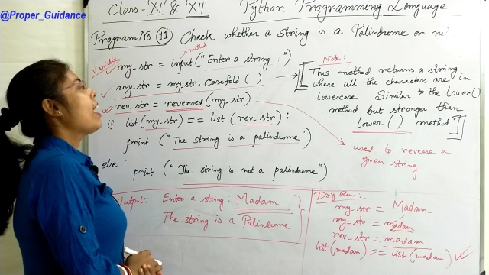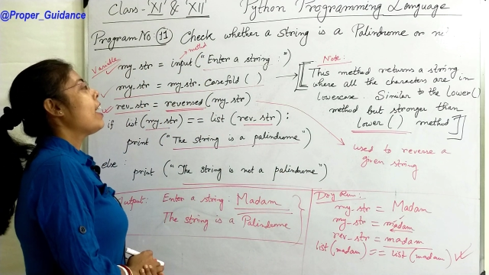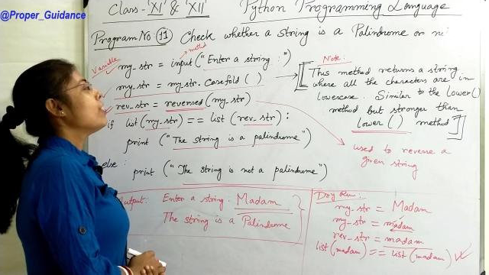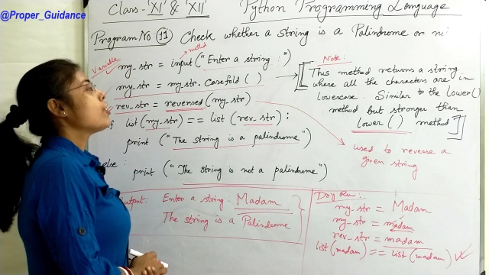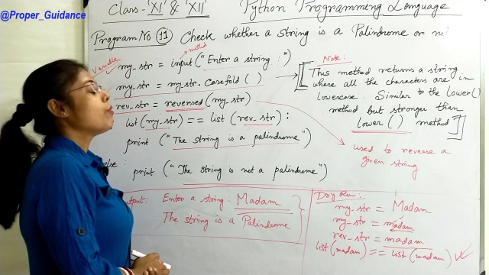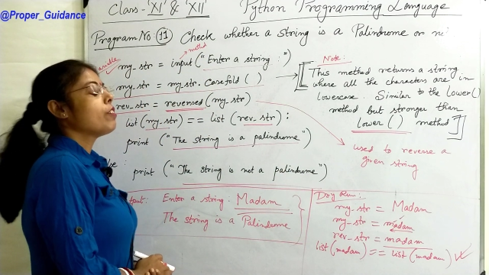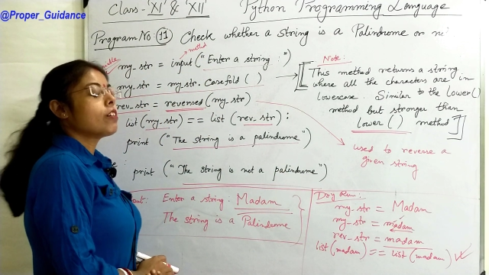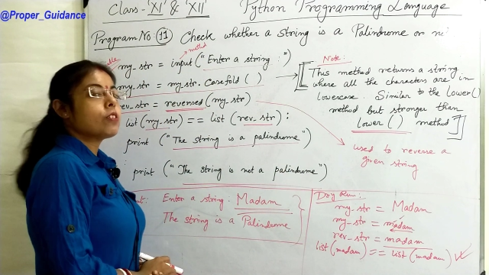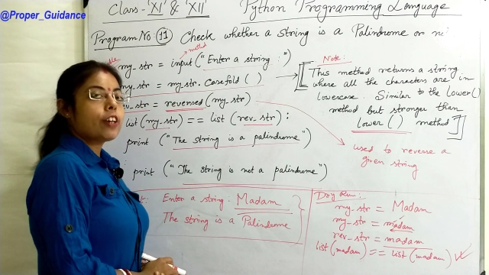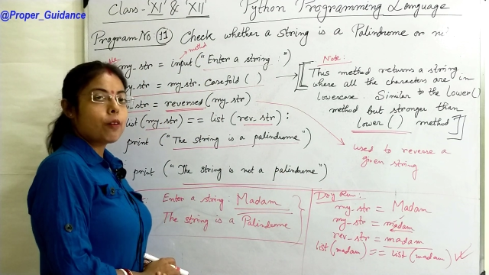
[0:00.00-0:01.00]
and if
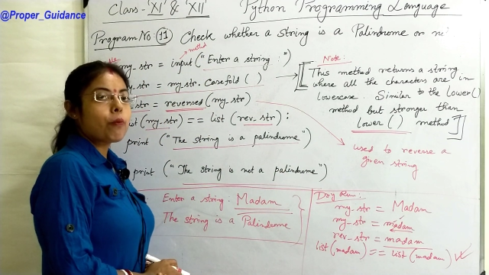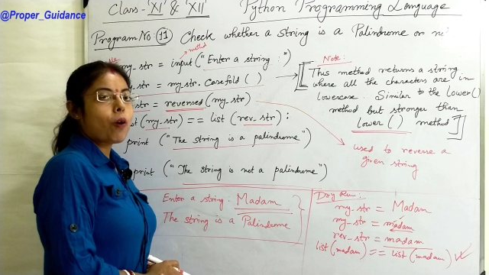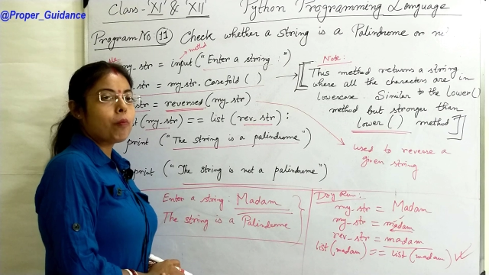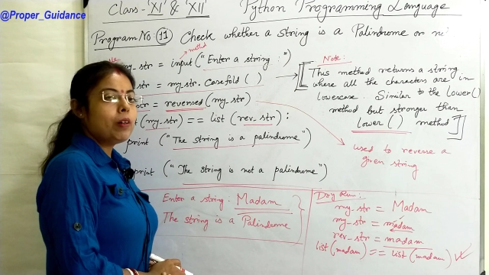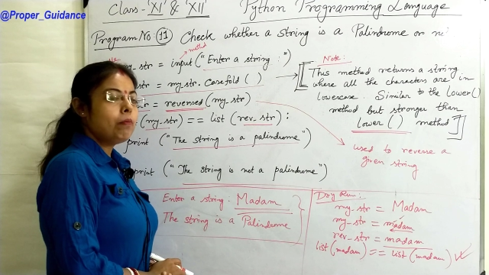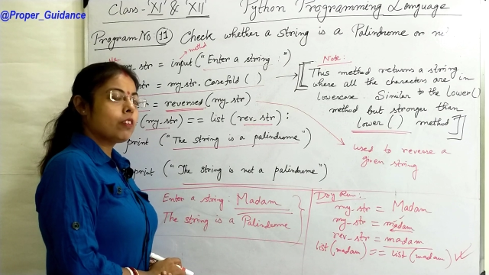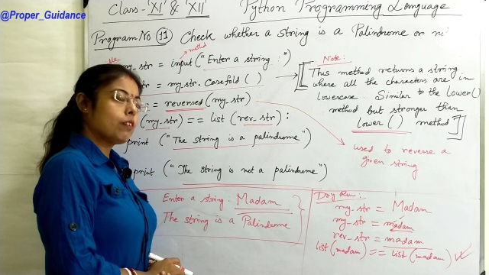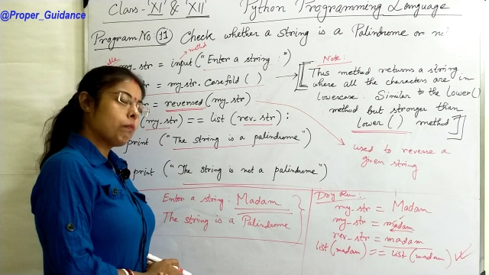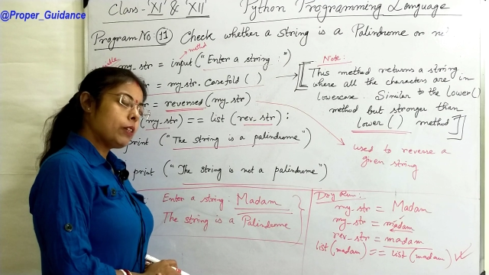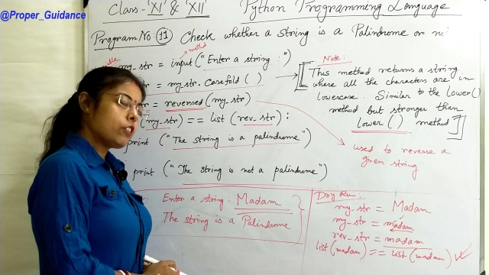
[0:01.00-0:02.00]
there is any problem,
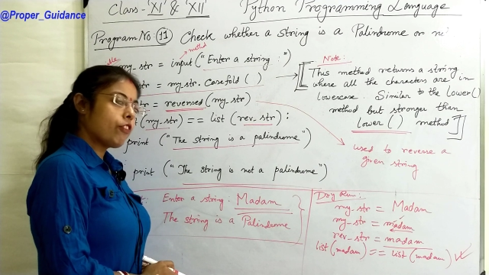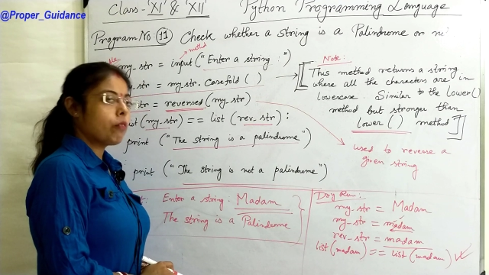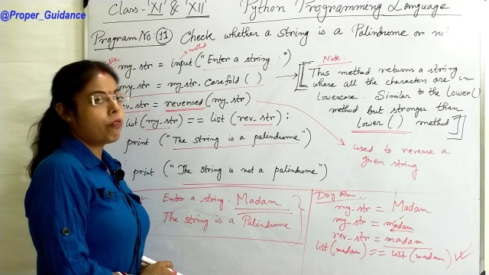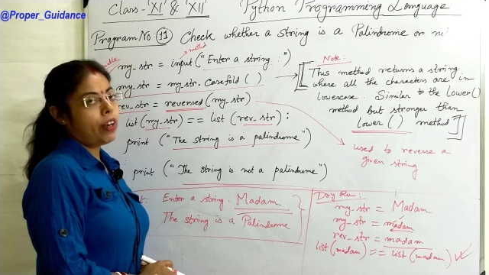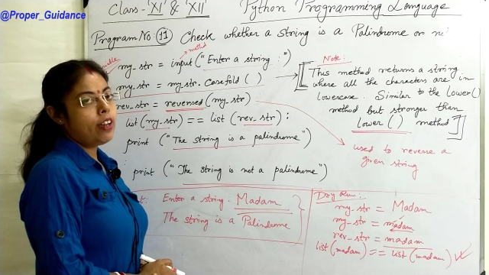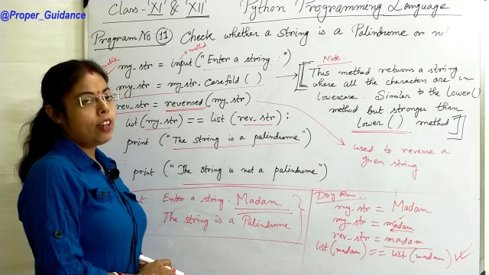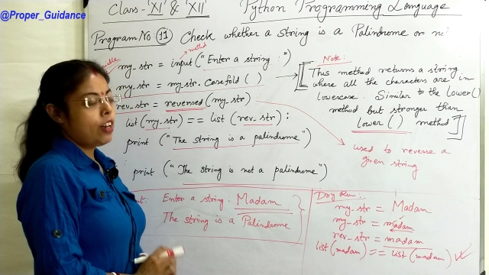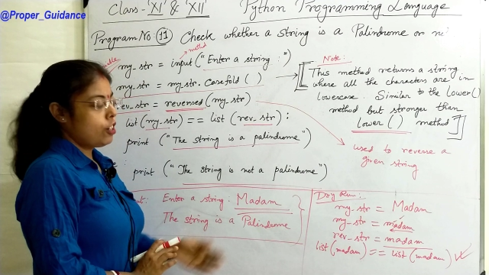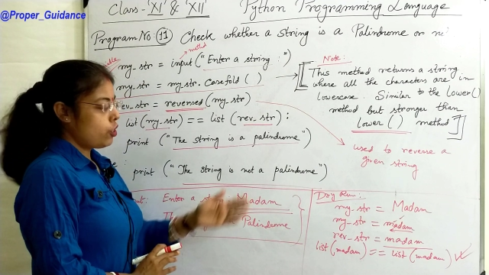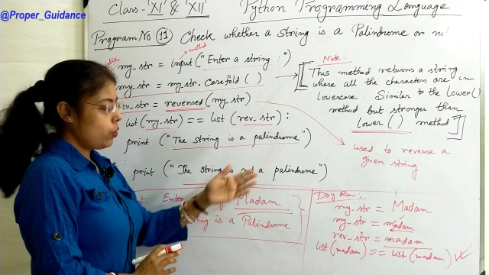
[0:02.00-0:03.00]
please feel
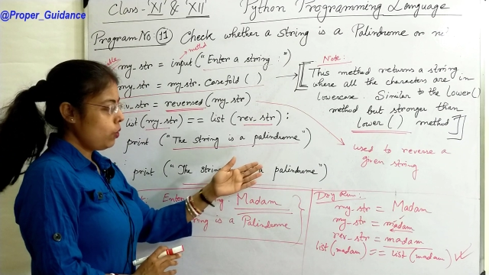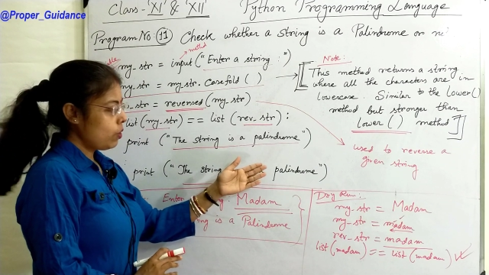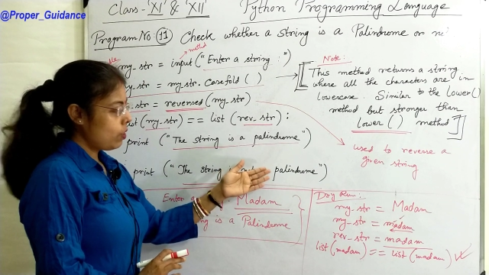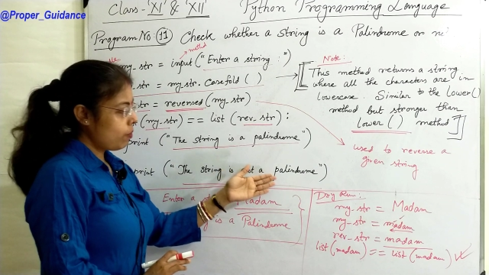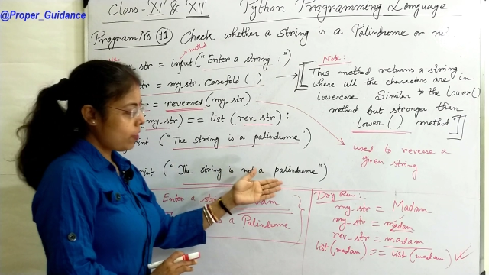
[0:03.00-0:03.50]
free to